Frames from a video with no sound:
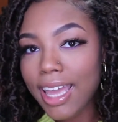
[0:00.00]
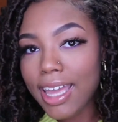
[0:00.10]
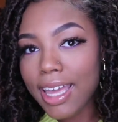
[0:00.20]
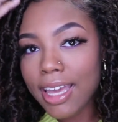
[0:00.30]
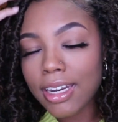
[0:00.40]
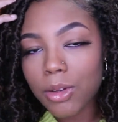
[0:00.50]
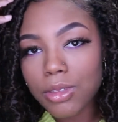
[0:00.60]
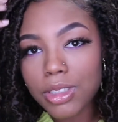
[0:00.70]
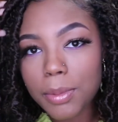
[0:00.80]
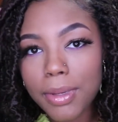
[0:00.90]
And it
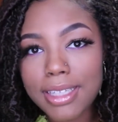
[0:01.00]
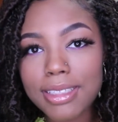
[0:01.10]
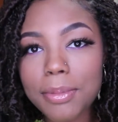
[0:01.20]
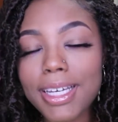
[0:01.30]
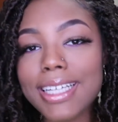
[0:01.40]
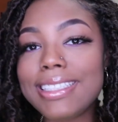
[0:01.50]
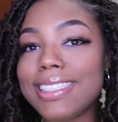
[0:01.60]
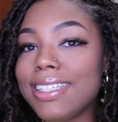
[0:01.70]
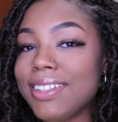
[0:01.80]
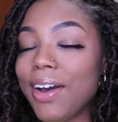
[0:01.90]
was super easy because
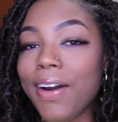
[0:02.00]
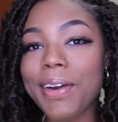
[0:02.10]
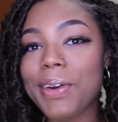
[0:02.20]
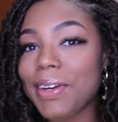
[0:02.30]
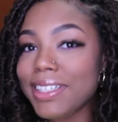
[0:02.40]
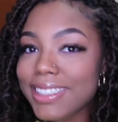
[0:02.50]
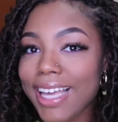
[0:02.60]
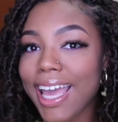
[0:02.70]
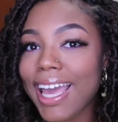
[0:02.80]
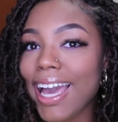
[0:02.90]
these are crochet.